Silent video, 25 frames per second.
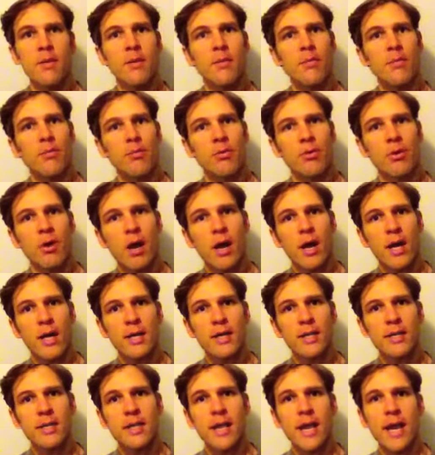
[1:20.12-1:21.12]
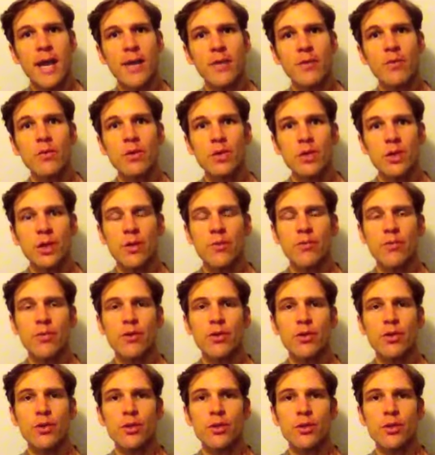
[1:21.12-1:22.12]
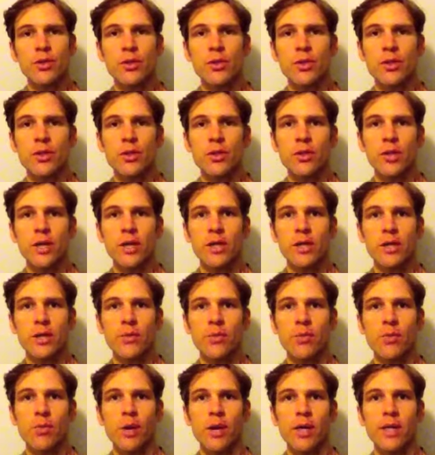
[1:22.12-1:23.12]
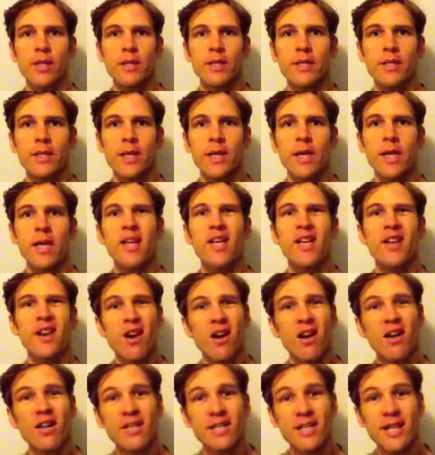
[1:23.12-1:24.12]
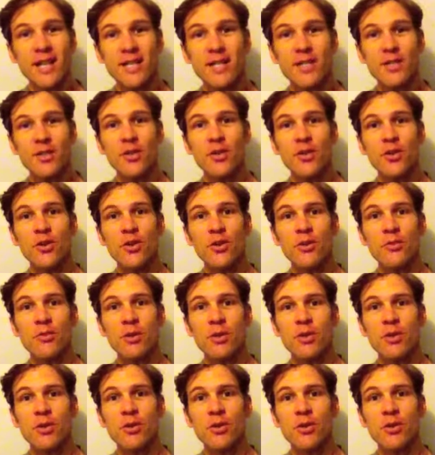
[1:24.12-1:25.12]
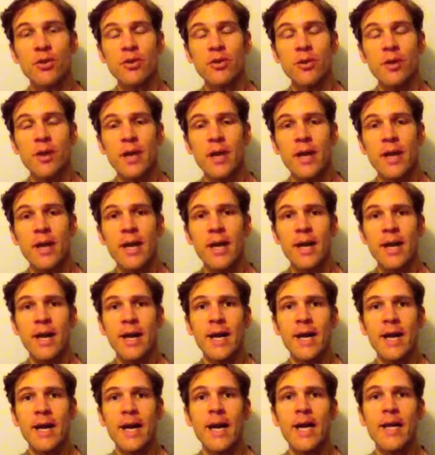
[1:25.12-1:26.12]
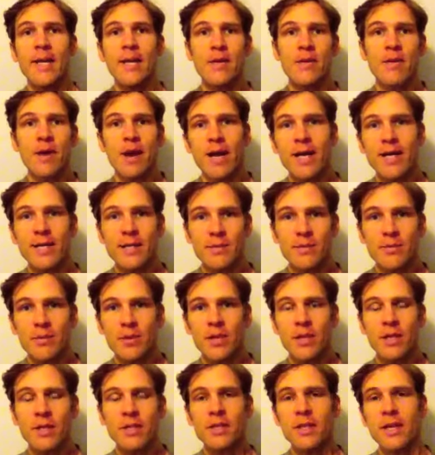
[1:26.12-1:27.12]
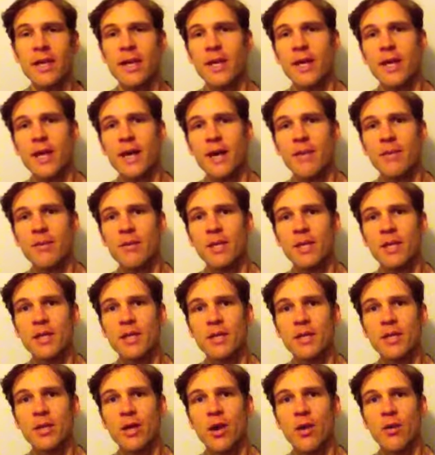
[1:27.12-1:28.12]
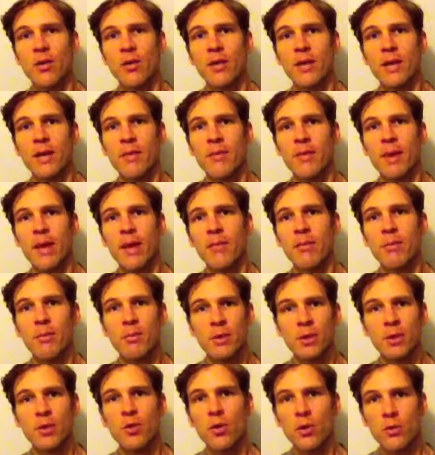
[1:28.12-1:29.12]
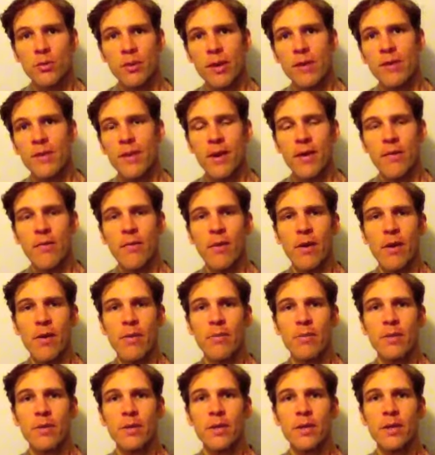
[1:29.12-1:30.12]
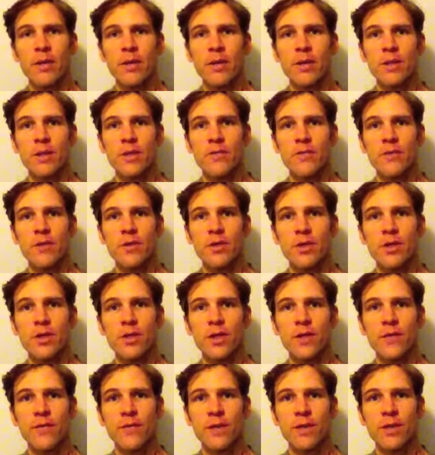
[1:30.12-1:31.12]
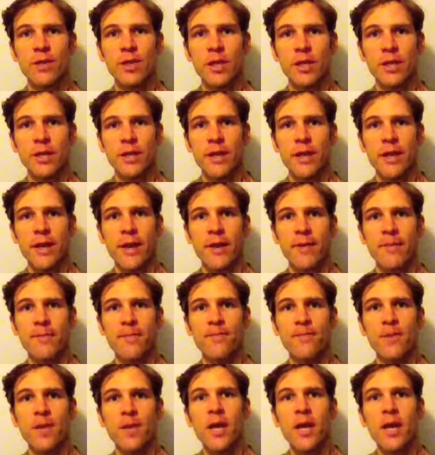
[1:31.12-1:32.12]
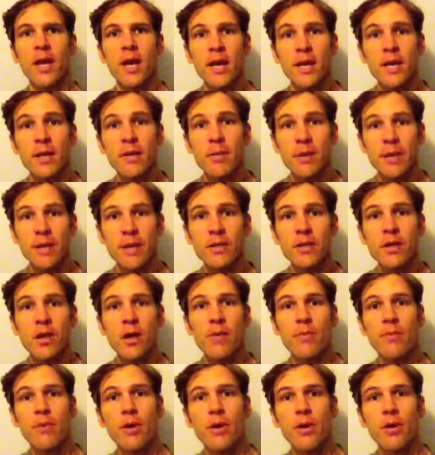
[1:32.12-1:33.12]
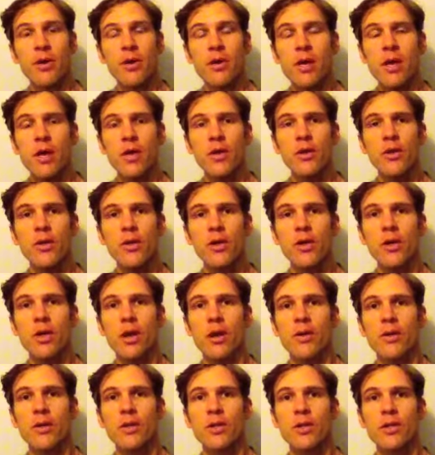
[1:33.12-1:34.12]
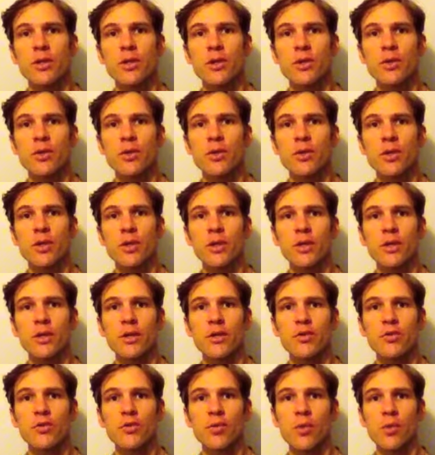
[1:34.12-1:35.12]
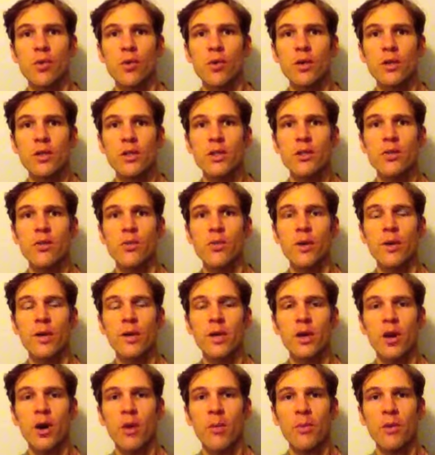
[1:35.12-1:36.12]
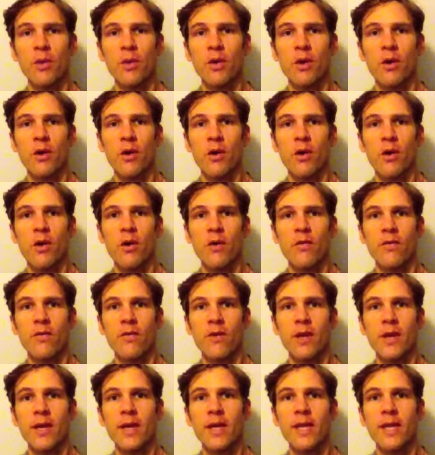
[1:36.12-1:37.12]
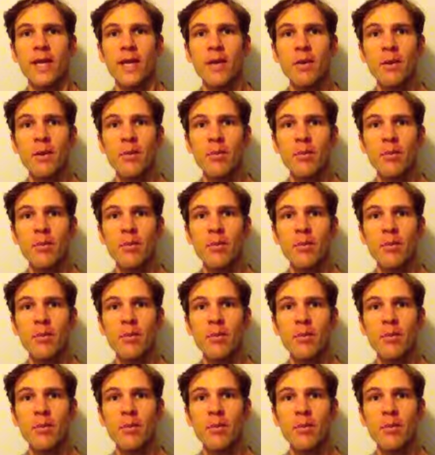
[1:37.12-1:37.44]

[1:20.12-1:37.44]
price, and also reduce construction waste. Kind of sounds too good to be true. And there are some things that are potentially holding that back, but we talk about that in the interview, so definitely check that out. In the meantime though, you can go into the draw to win a copy of Kiwi